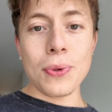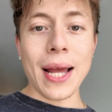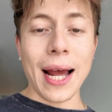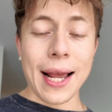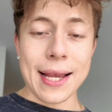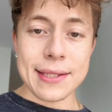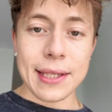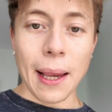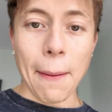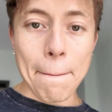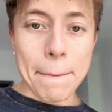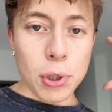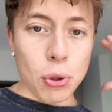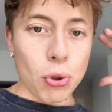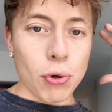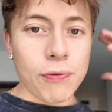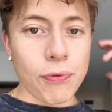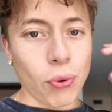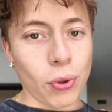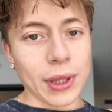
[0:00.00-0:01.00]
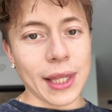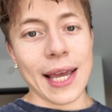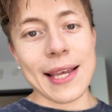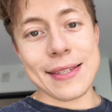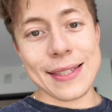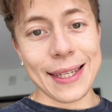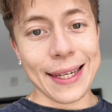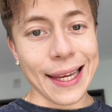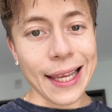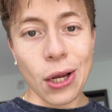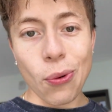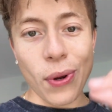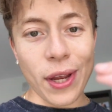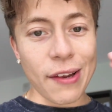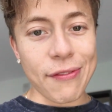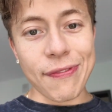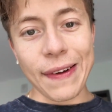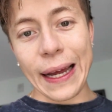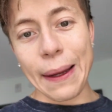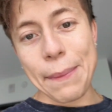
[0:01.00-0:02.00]
guys a beautiful lesson, a quick
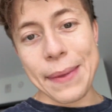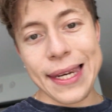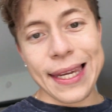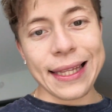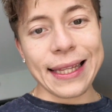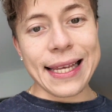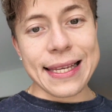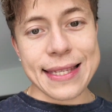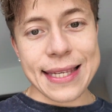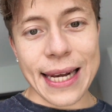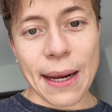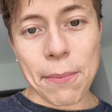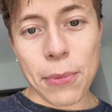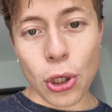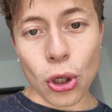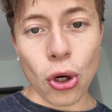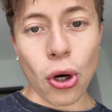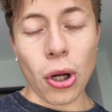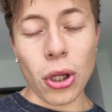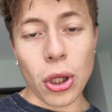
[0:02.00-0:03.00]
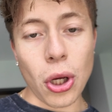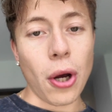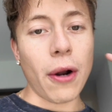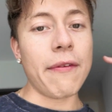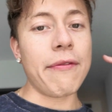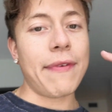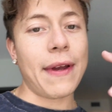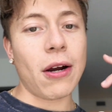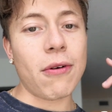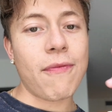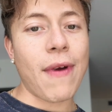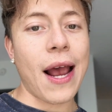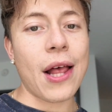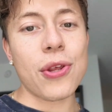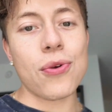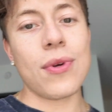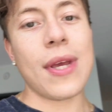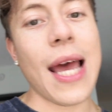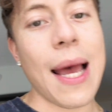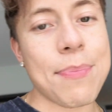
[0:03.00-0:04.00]
5-minute lesson. I'm gonna call it on fair
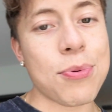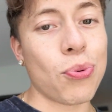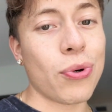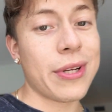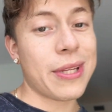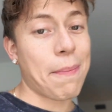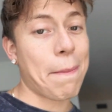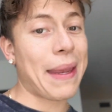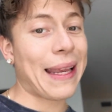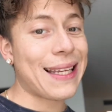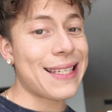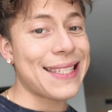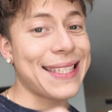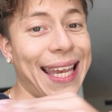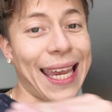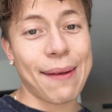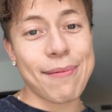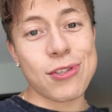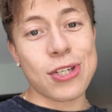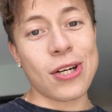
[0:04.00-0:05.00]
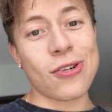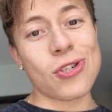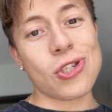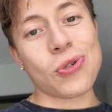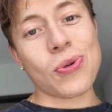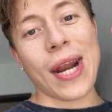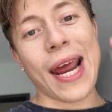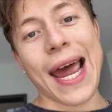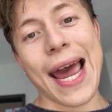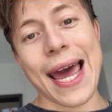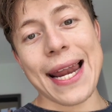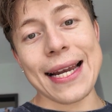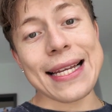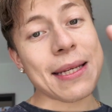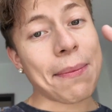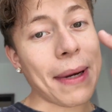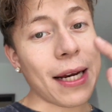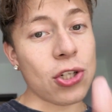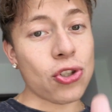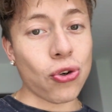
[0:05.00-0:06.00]
value gaps, one of the biggest game changers that I added to
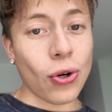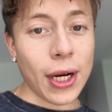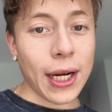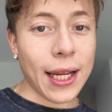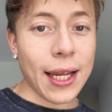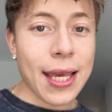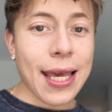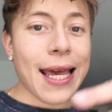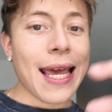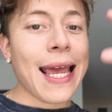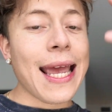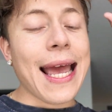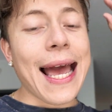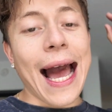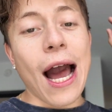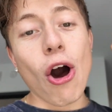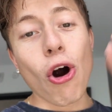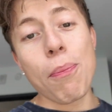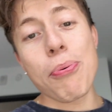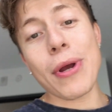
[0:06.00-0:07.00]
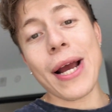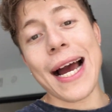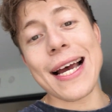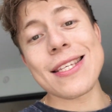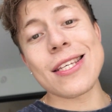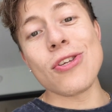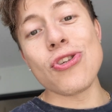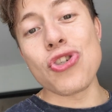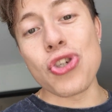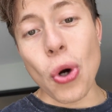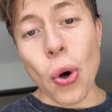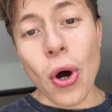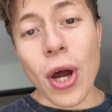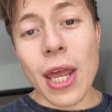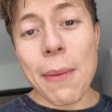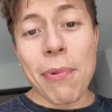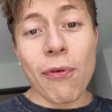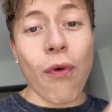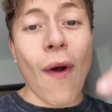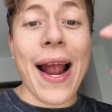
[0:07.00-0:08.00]
my trading. I hope you guys enjoy.
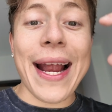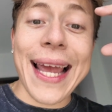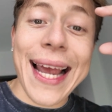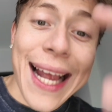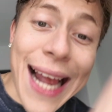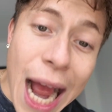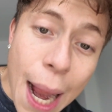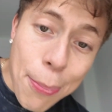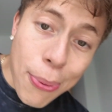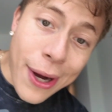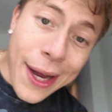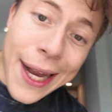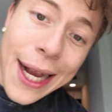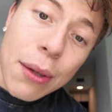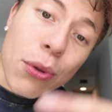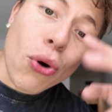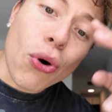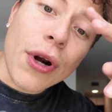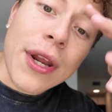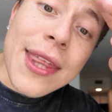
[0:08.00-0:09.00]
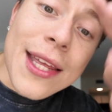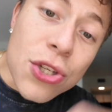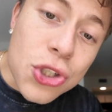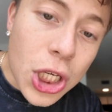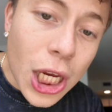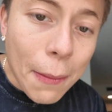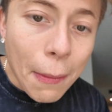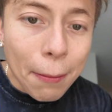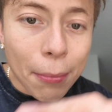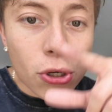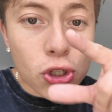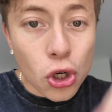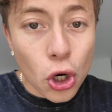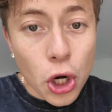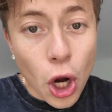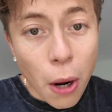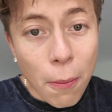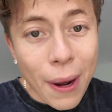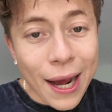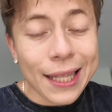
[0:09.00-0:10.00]
Before I get copyrighted, I'm going to the gym. I'm gonna show
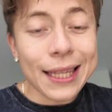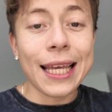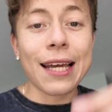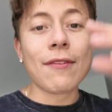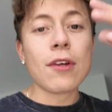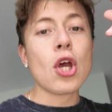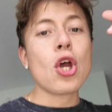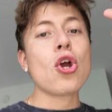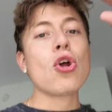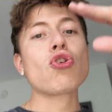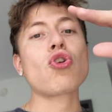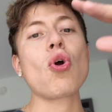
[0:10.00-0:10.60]
y'all my live.